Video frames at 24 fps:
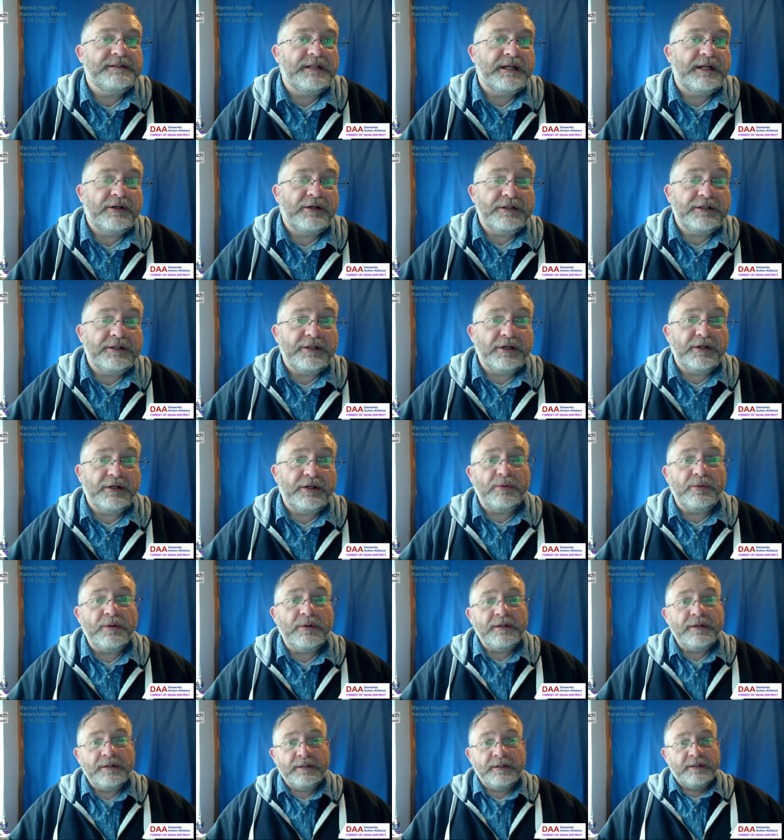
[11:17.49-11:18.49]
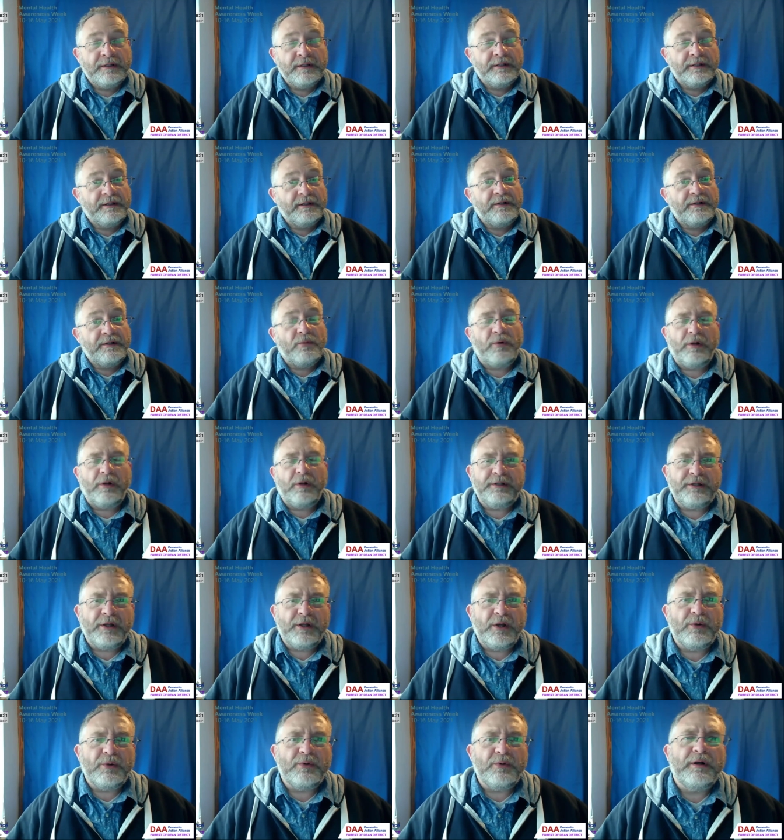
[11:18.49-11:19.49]
And I know
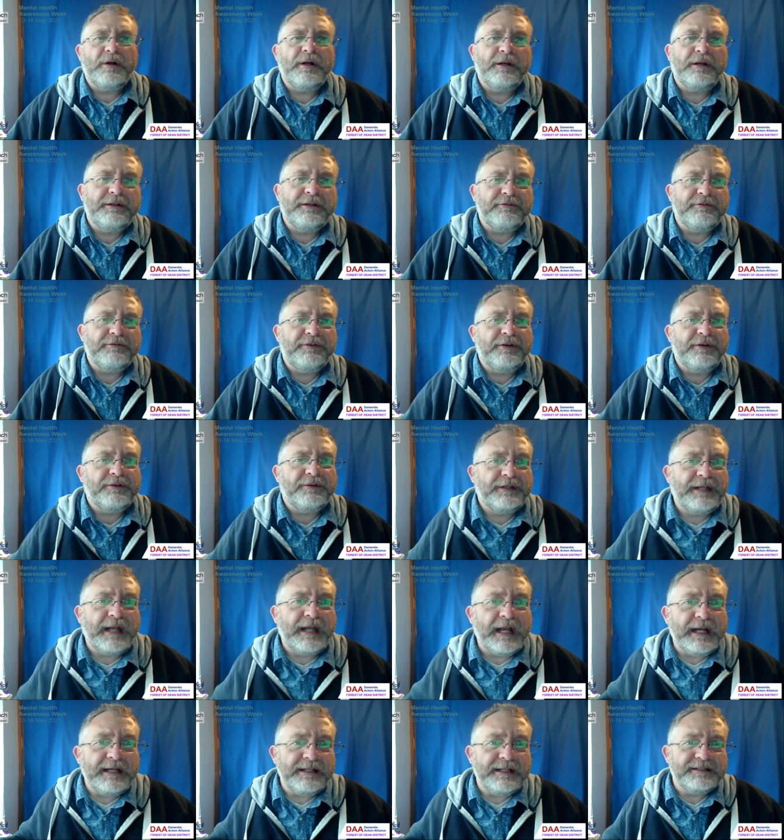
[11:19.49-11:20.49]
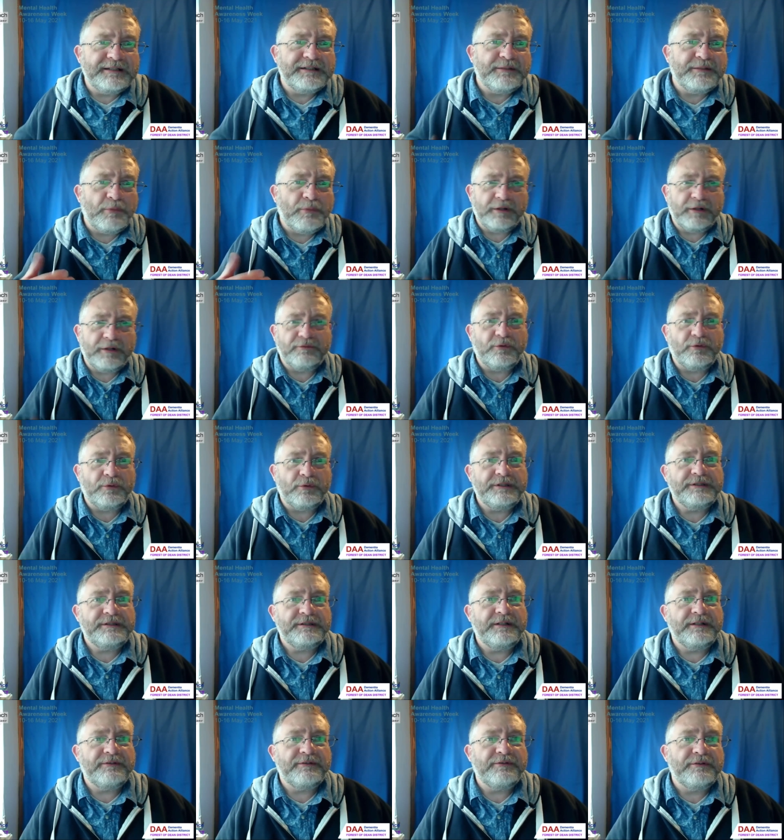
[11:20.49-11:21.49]
I can feel the cadence in my voice
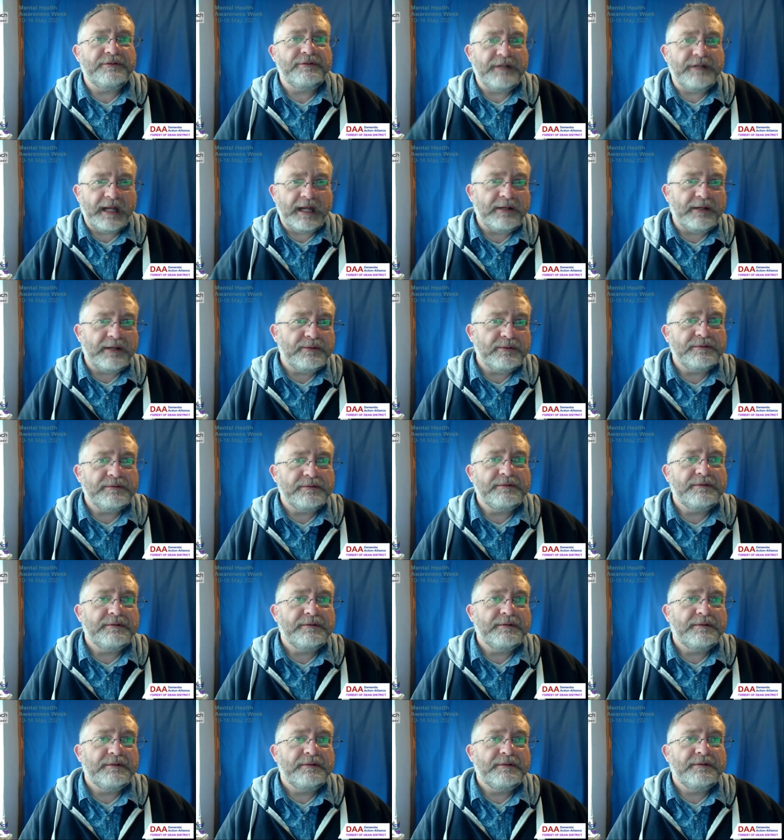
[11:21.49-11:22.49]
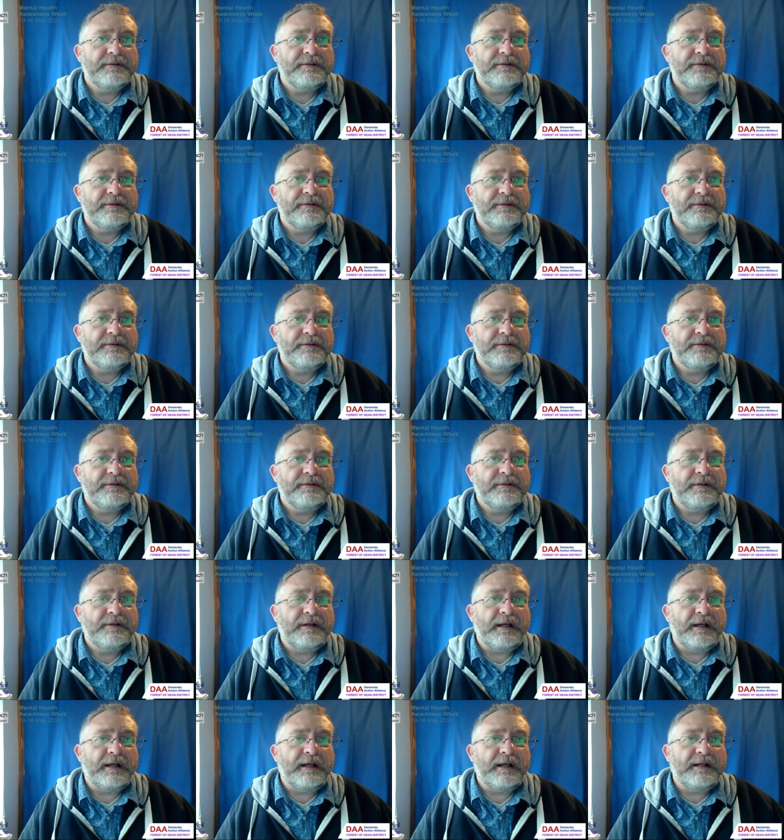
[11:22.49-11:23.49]
different now.
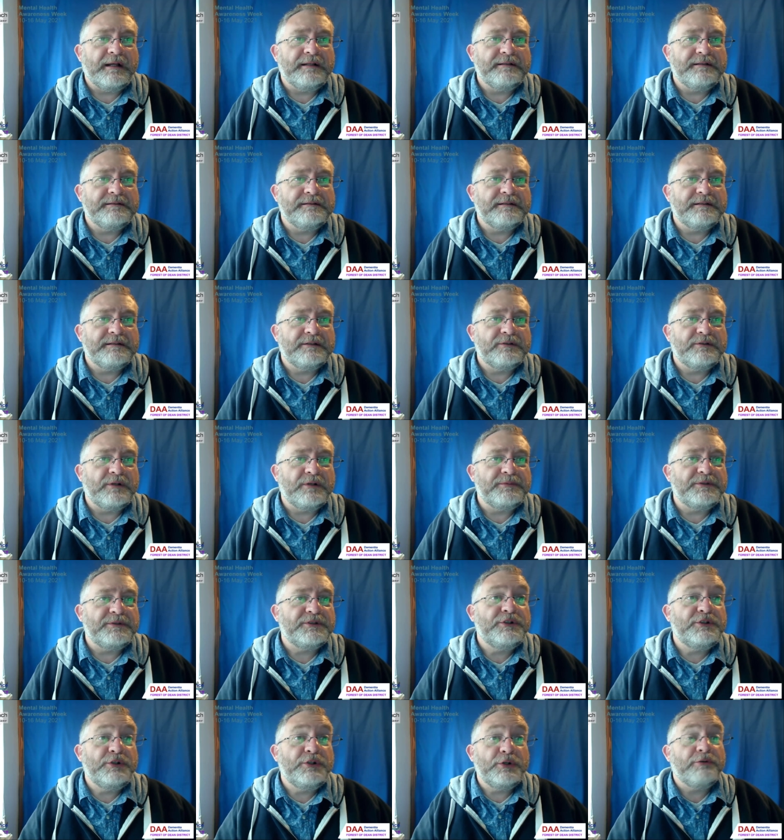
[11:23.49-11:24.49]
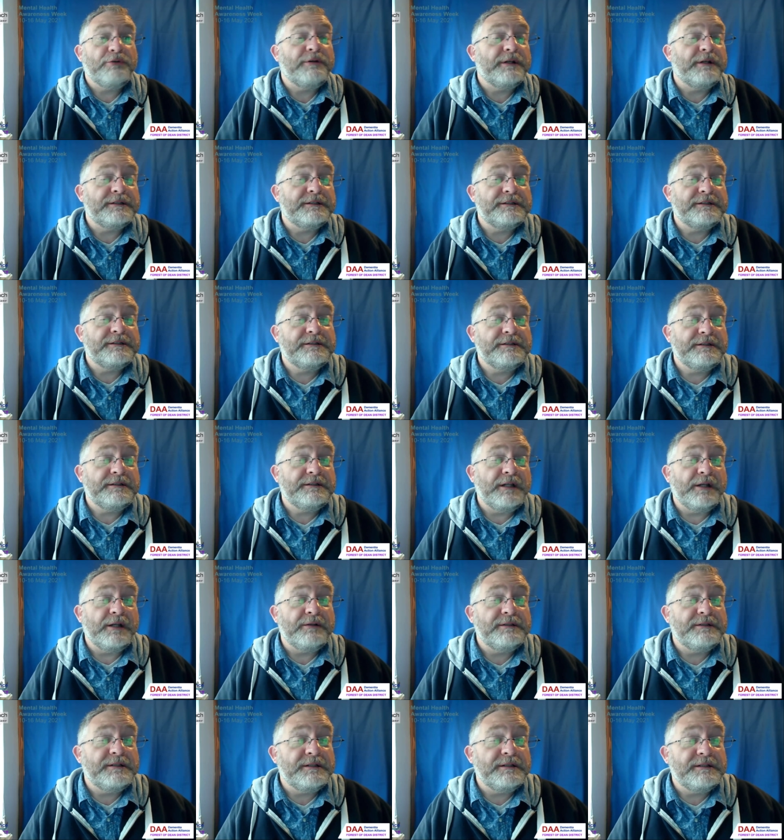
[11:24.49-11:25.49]
And so I'm just curious,
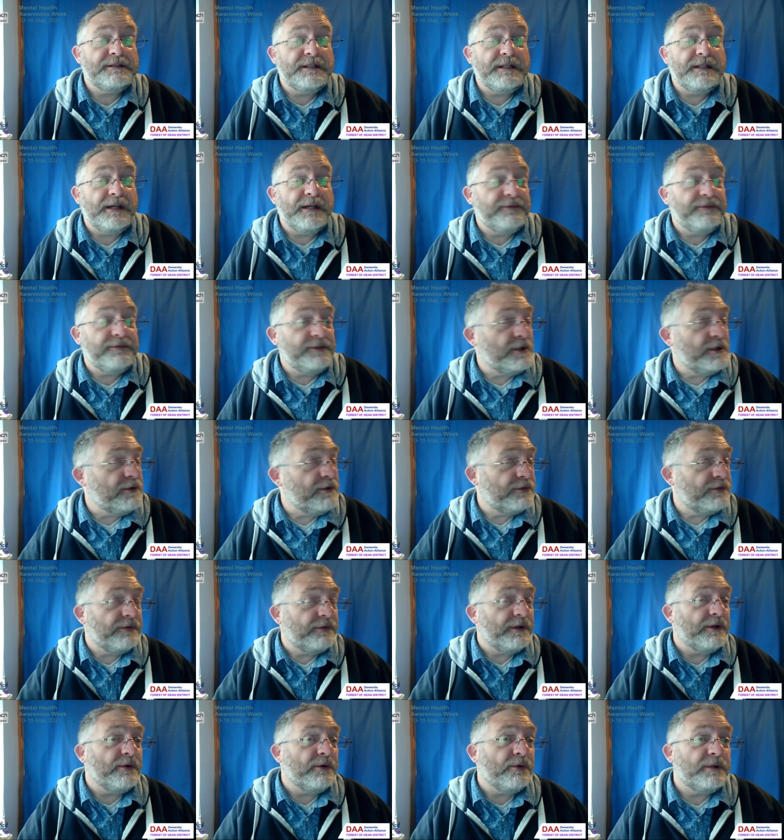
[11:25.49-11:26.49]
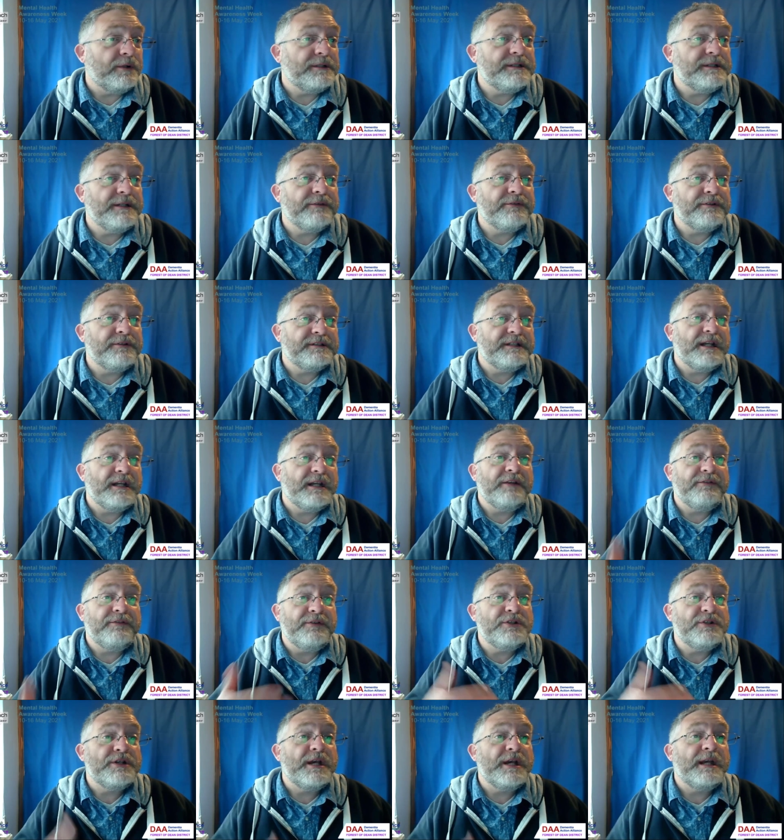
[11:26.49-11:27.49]
to see if you feel a difference now if
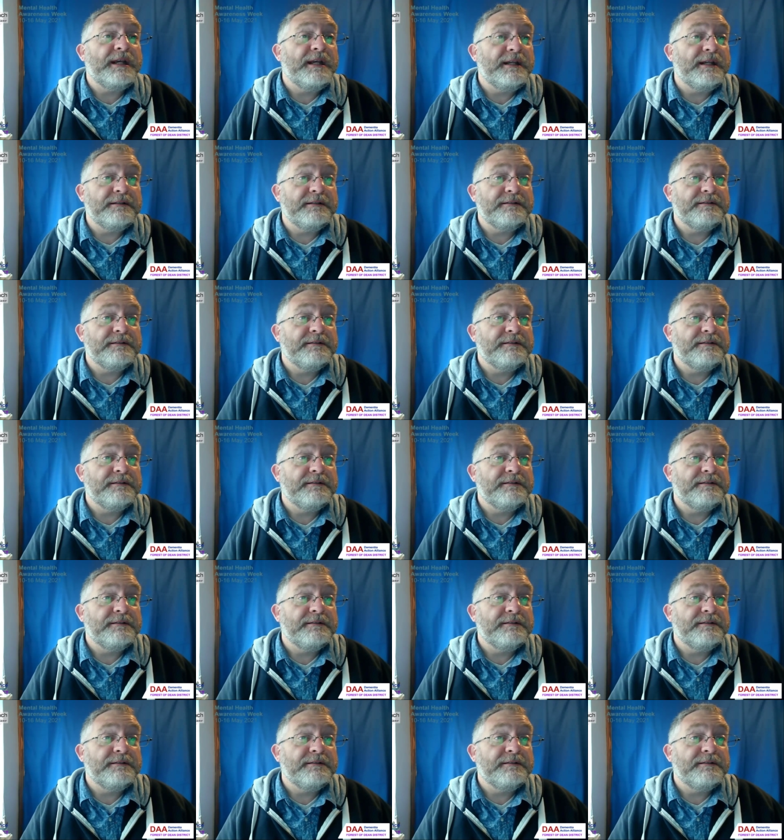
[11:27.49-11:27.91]
you check in.